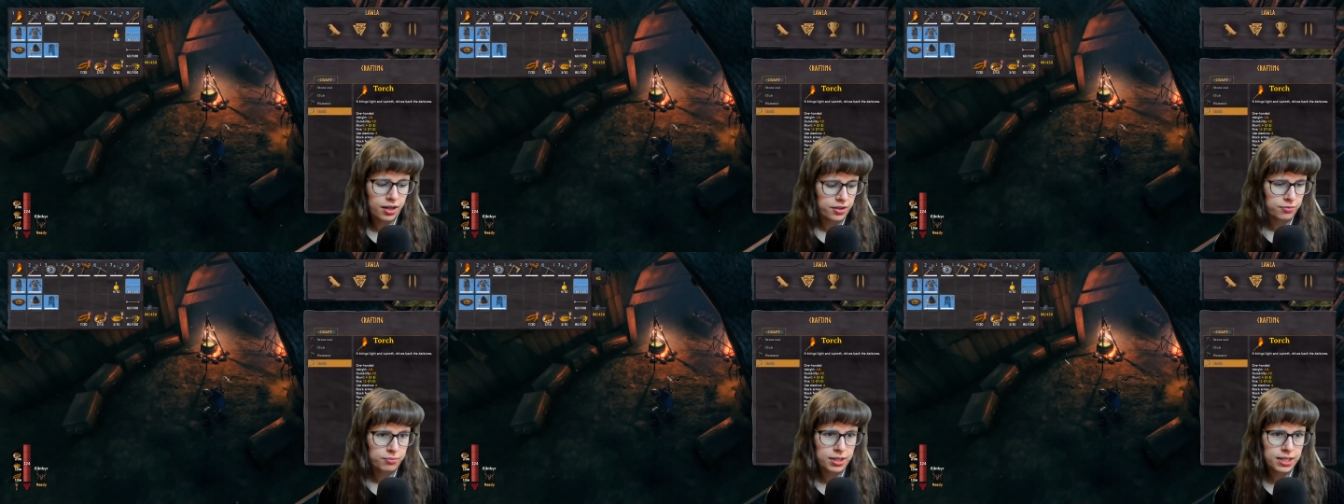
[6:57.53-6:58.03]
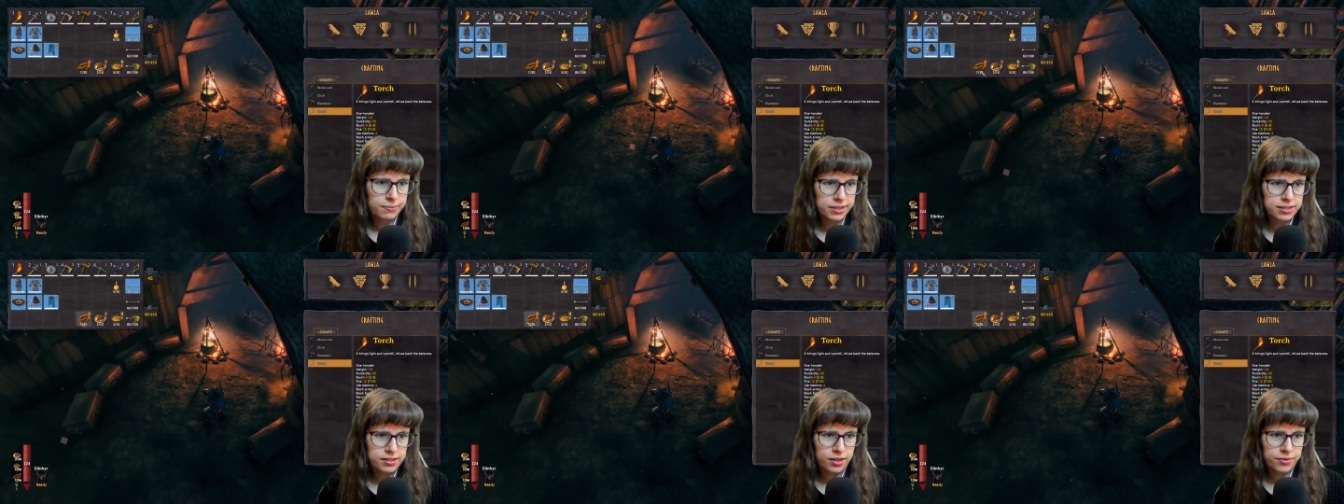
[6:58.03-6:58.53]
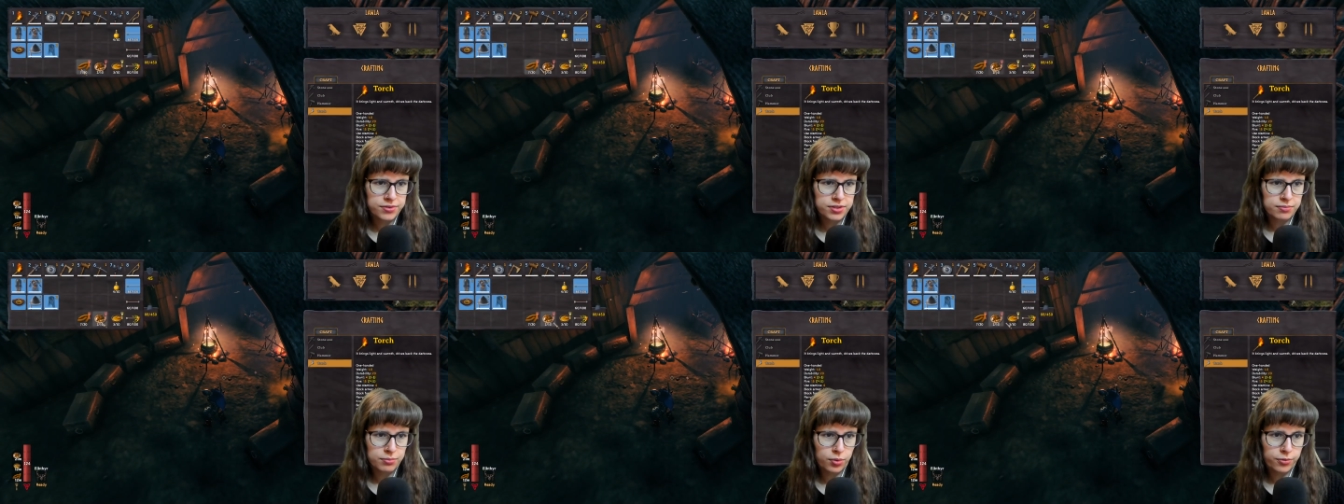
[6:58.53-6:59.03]
I've made myself
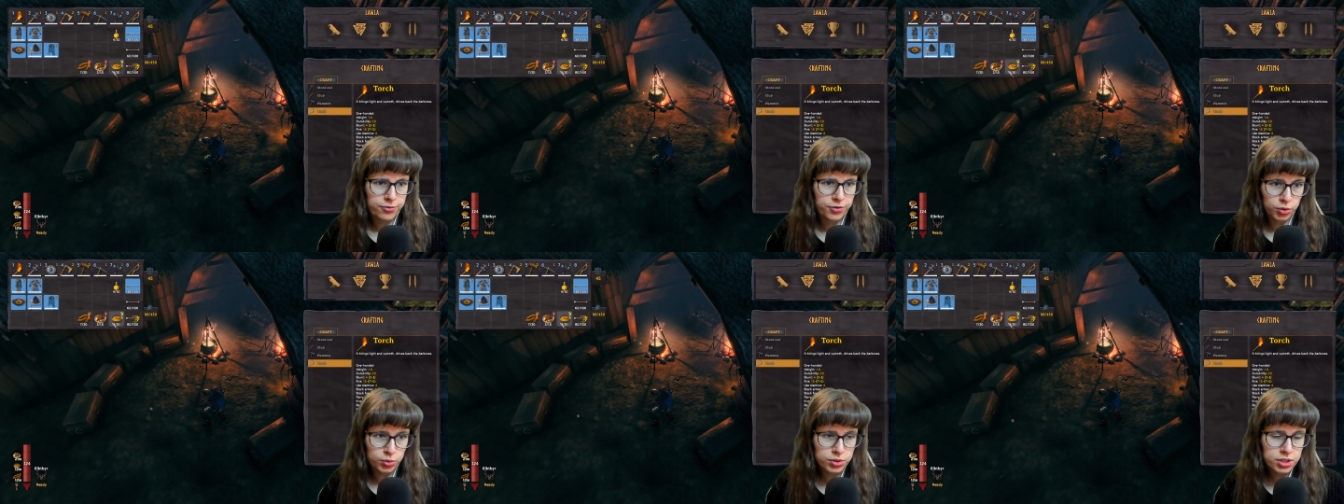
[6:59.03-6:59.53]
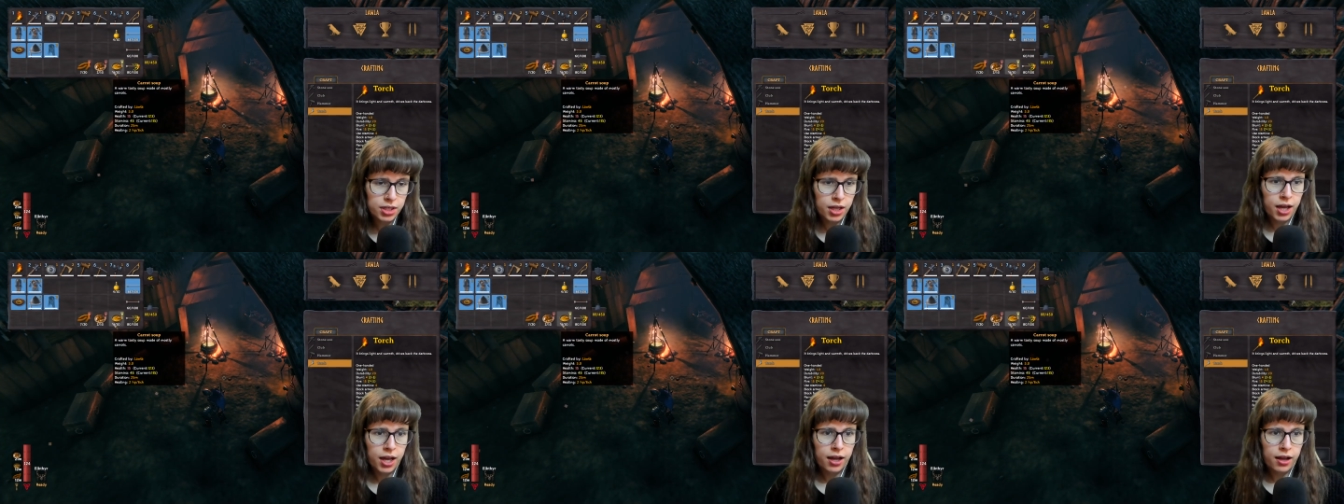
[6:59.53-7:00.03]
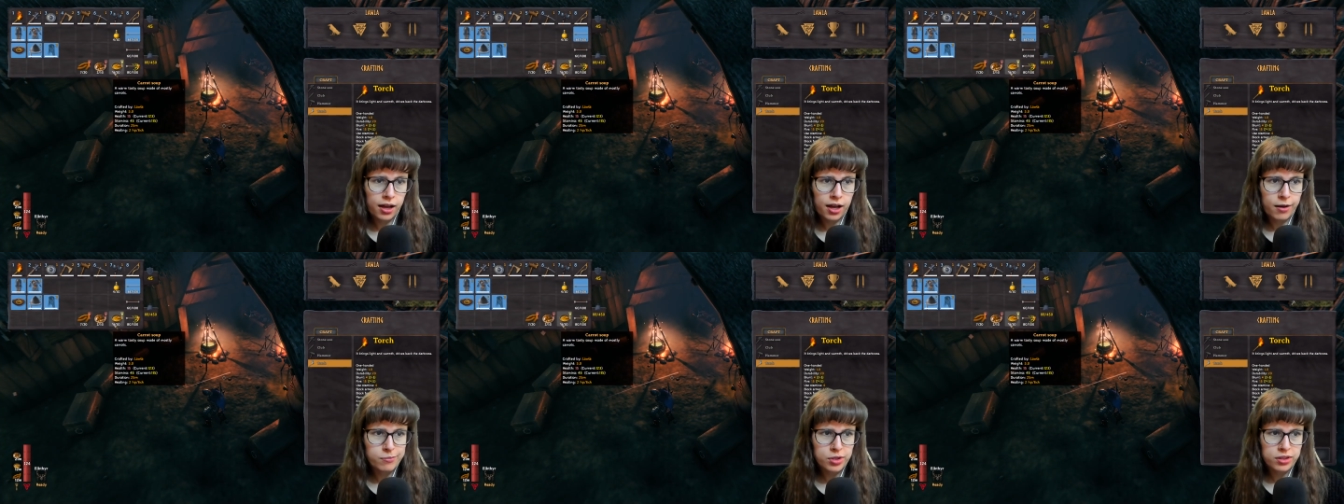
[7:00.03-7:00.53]
some more food. Um, so I